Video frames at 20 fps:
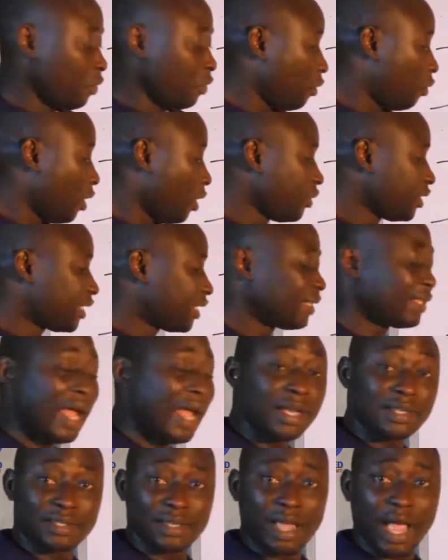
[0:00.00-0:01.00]
When we say
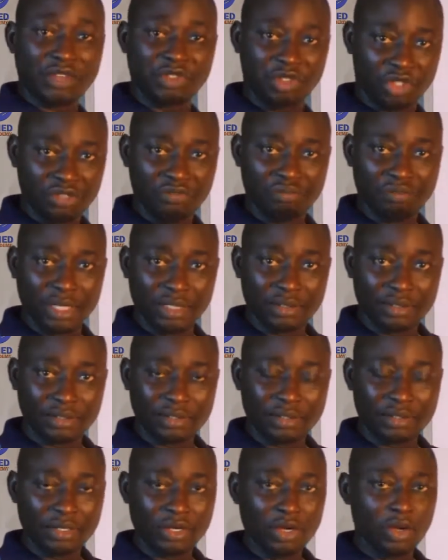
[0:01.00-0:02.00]
task
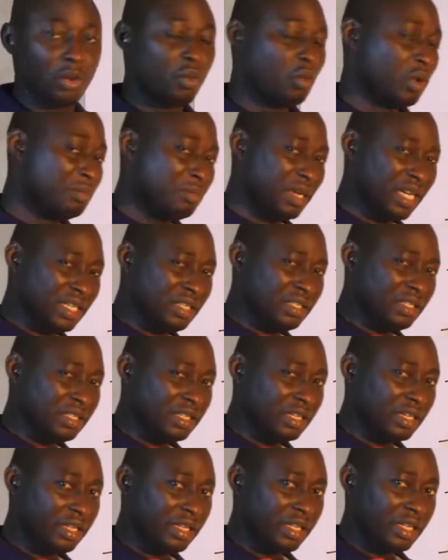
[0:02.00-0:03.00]
achievement, we mean
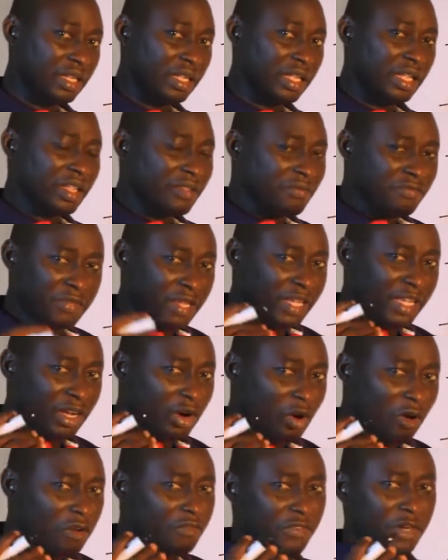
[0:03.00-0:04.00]
the
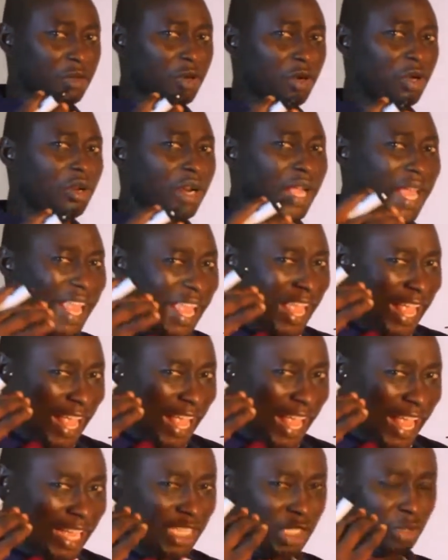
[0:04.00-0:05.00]
overall
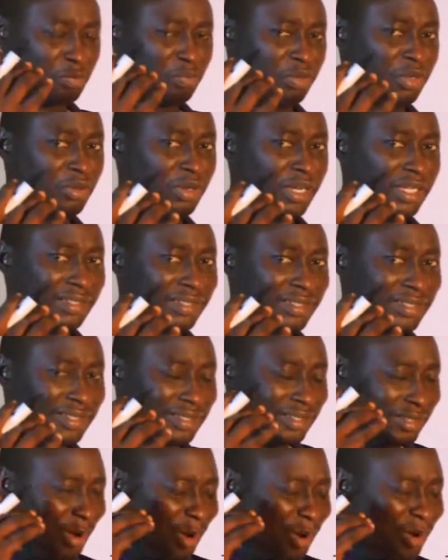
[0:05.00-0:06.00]

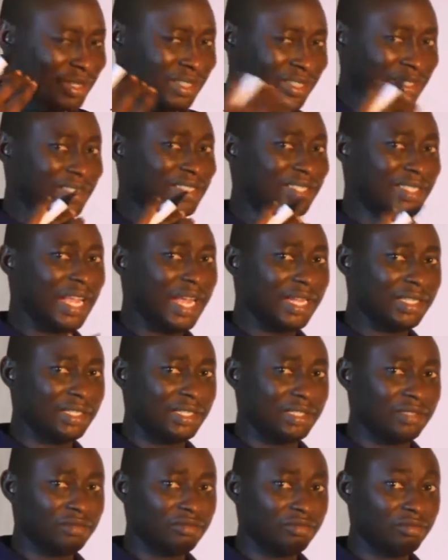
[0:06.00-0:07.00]
experience,
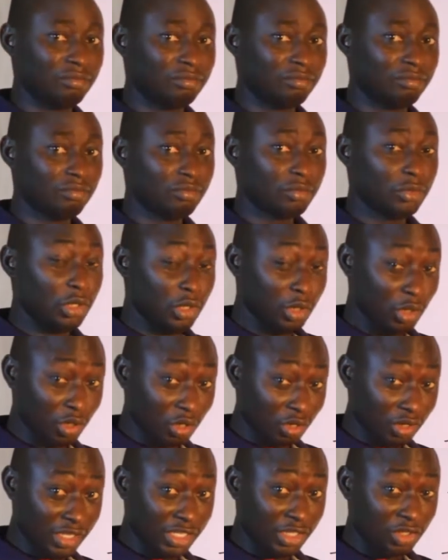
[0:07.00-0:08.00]
understanding,
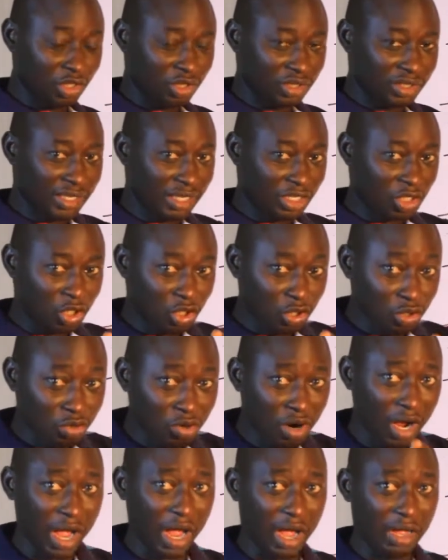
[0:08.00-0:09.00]
knowledge that you
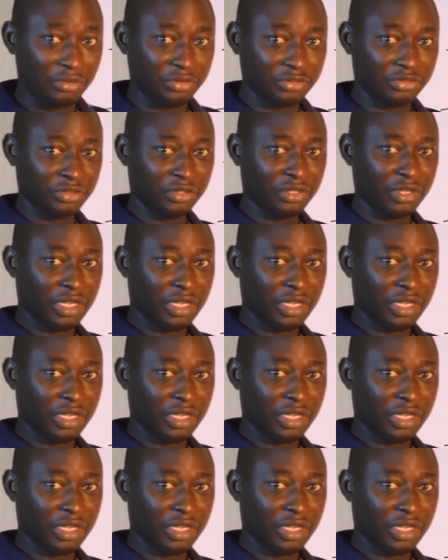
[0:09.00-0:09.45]
have